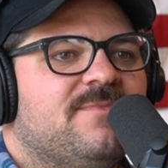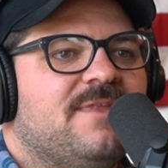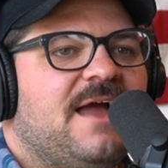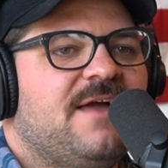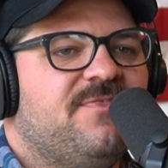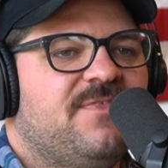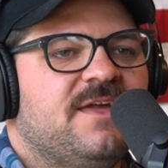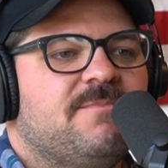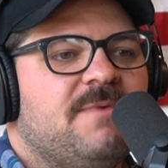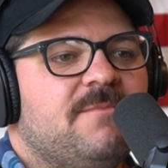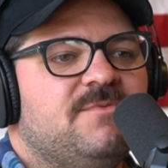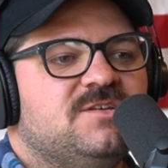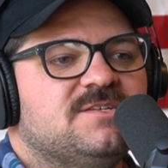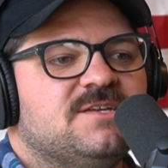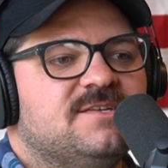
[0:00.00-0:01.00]
I think
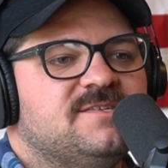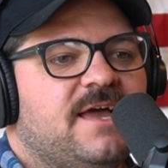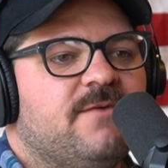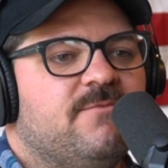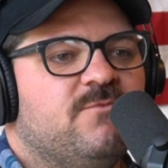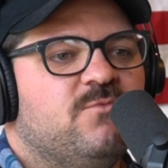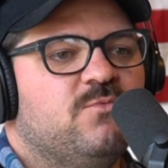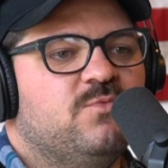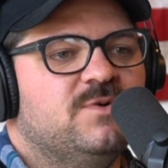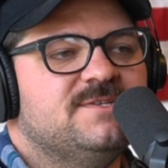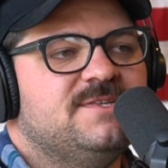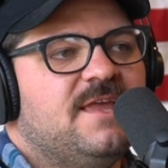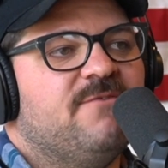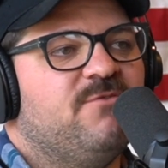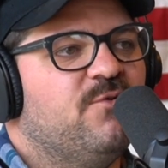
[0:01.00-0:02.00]
maybe just because I was
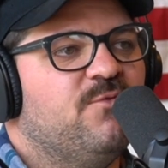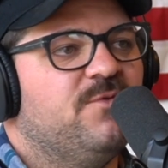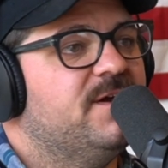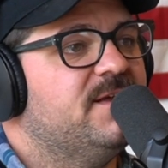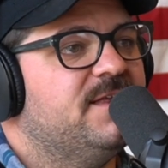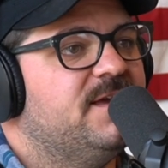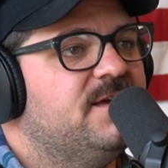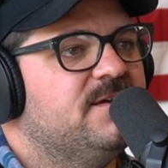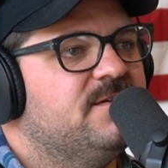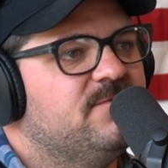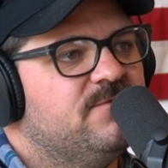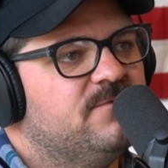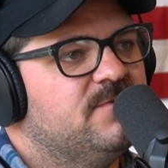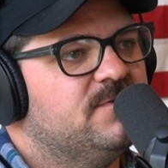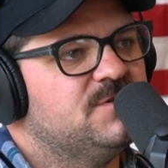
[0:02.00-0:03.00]
never really
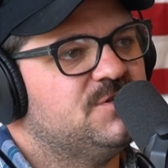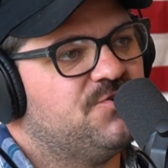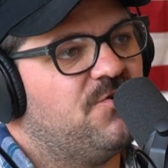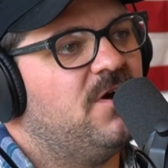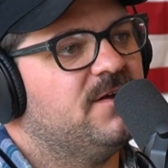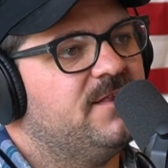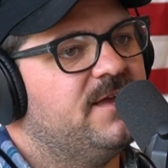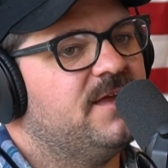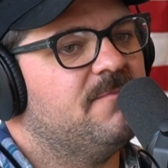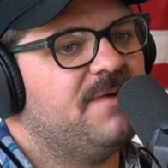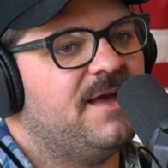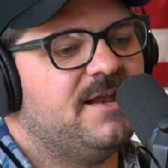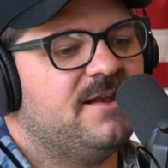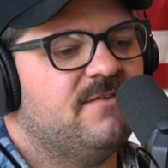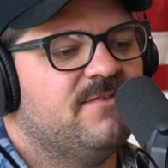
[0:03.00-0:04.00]
strongly
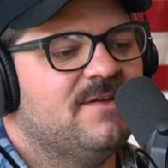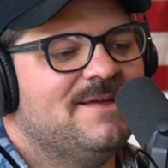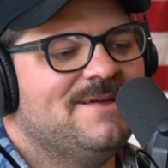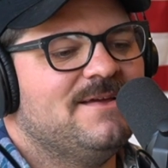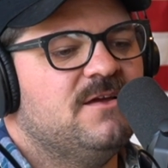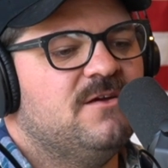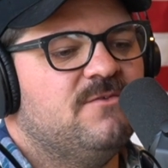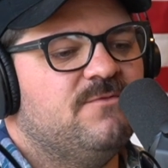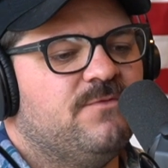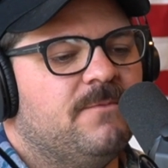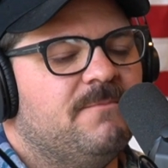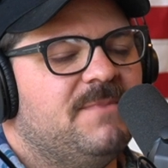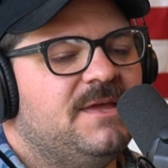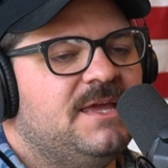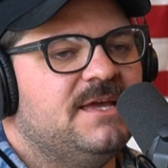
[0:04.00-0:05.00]
competitive, for
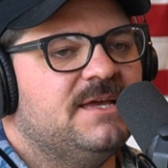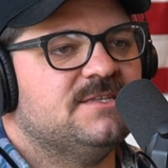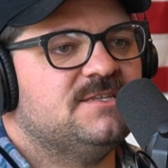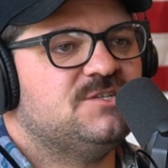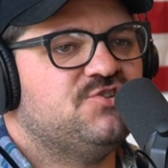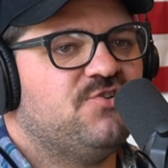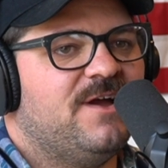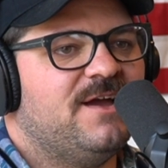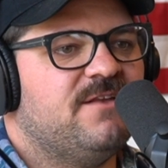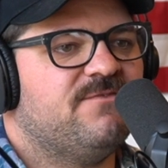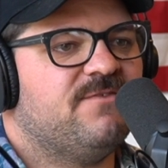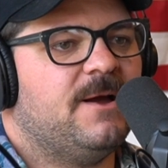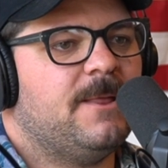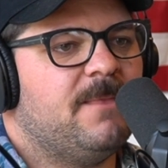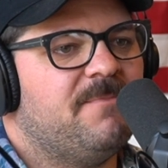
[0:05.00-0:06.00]
me, it's trying to
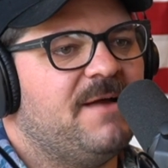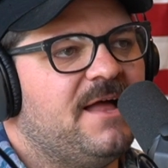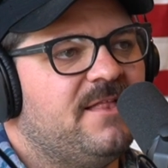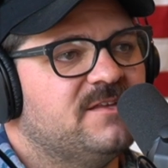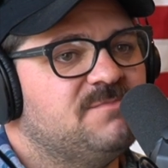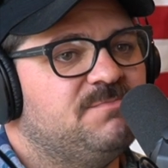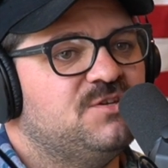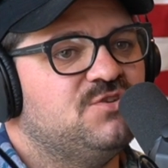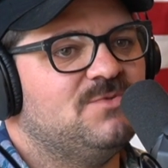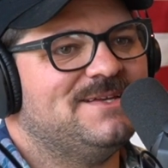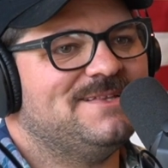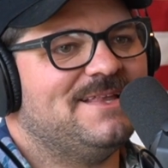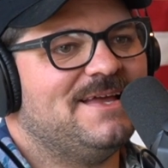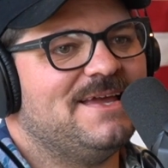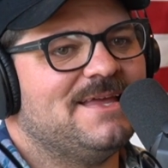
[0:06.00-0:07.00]
find the balance between
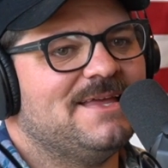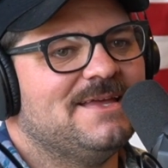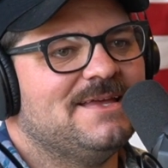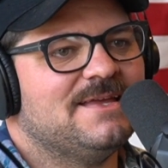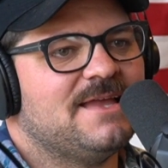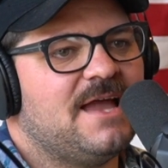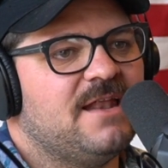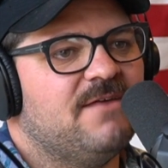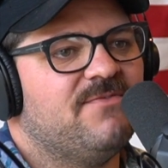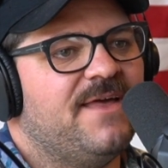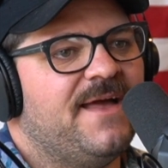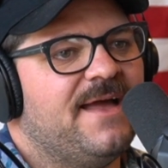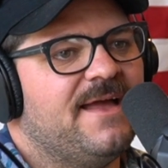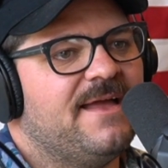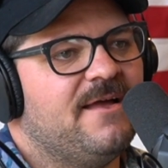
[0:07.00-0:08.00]
like kind of
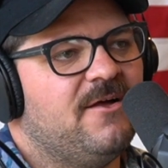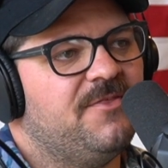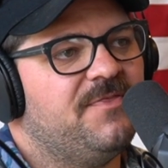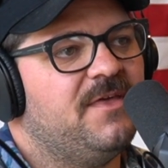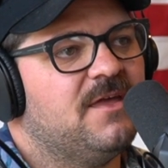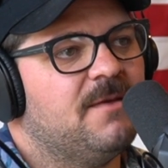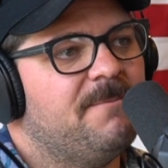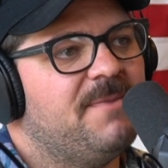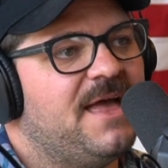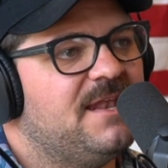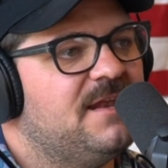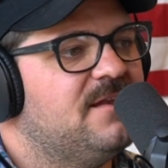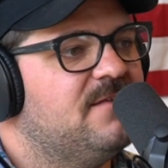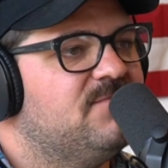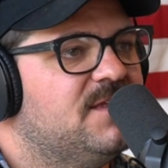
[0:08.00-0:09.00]
that healthy
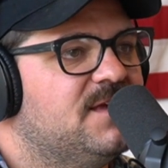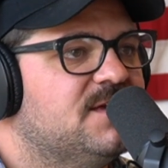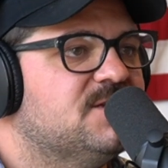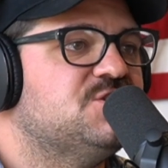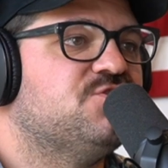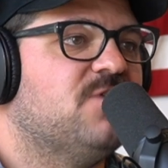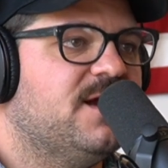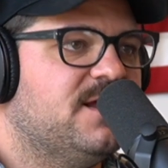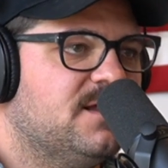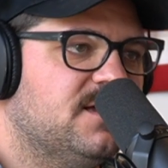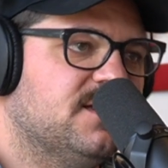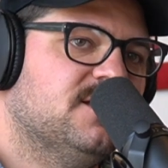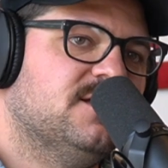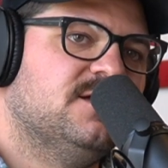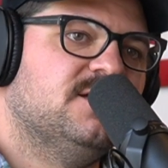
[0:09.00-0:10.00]
competitiveness, trying to,
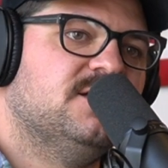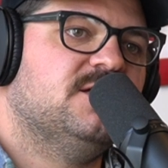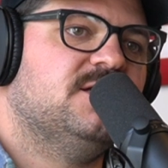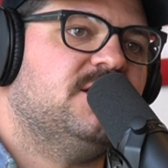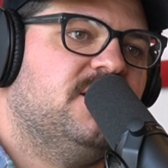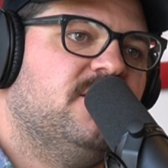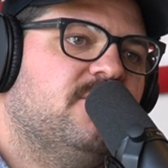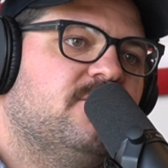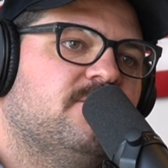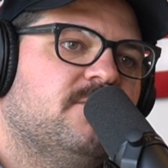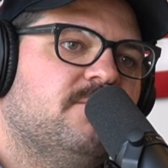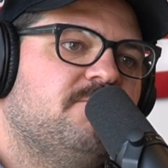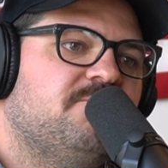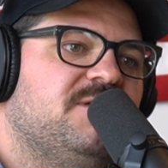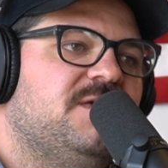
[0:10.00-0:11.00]

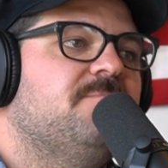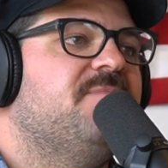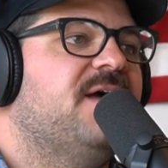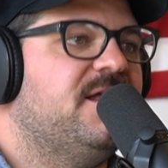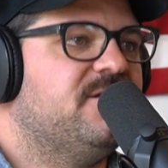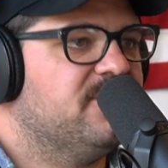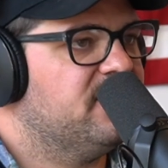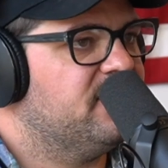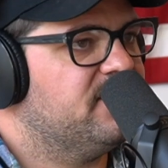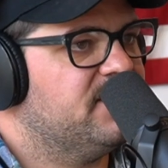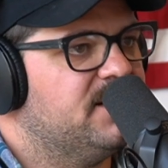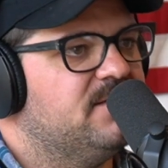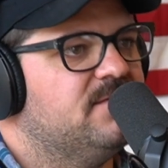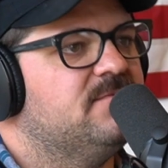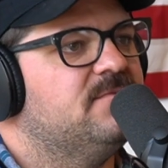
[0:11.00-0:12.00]
be better
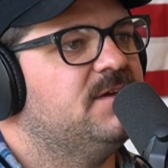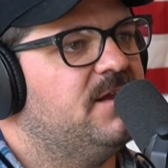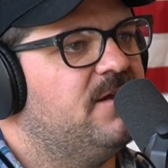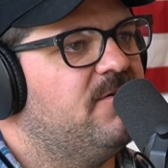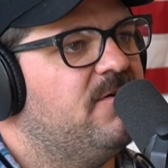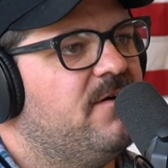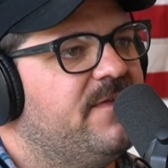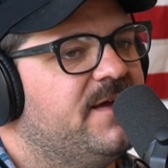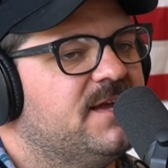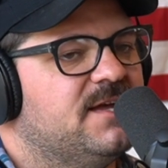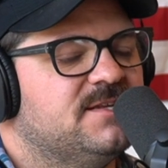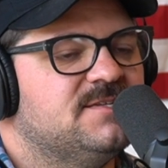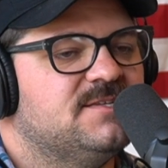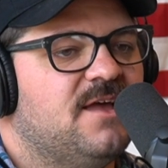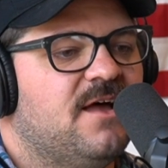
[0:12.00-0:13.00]
and, all that kind
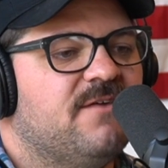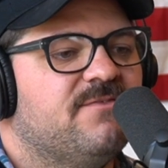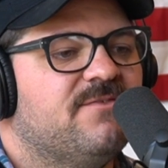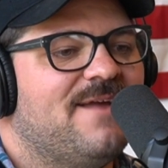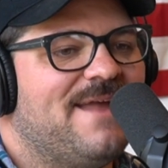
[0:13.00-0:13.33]
of stuff.